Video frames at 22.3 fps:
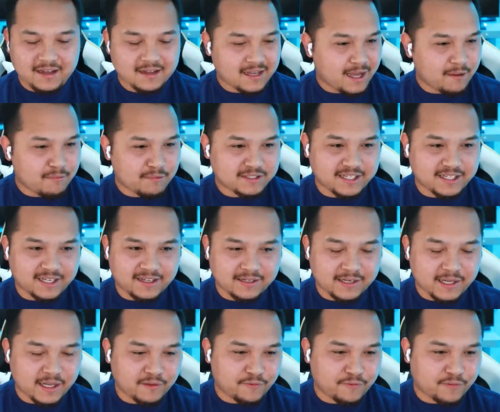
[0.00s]
I'm going to take an
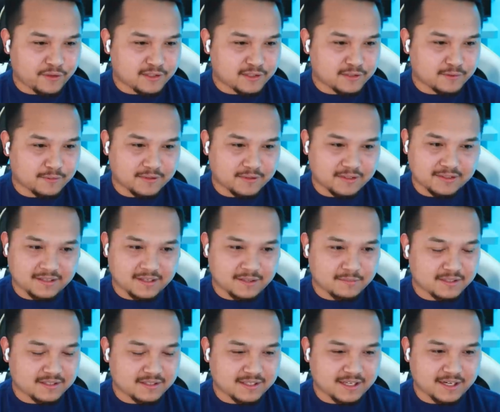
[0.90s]
L for this one. I'm going
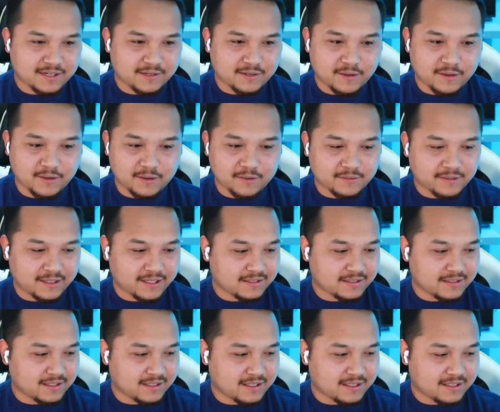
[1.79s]
to say no. And,
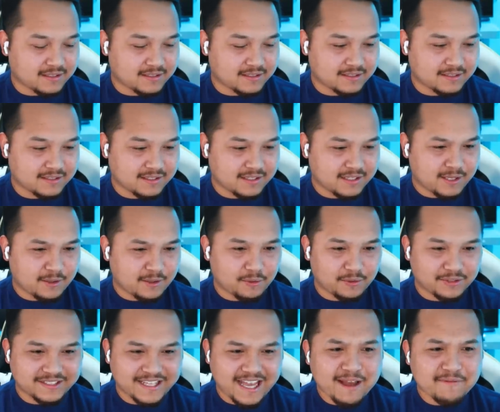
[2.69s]
uh, well,
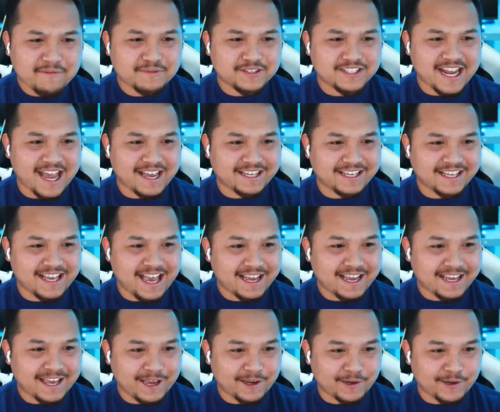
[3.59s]
damn, Jackie, I
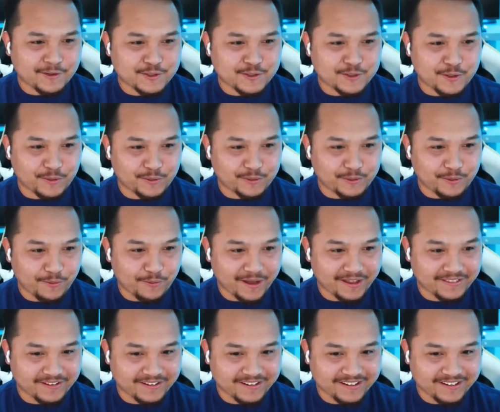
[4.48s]
can't control the weather.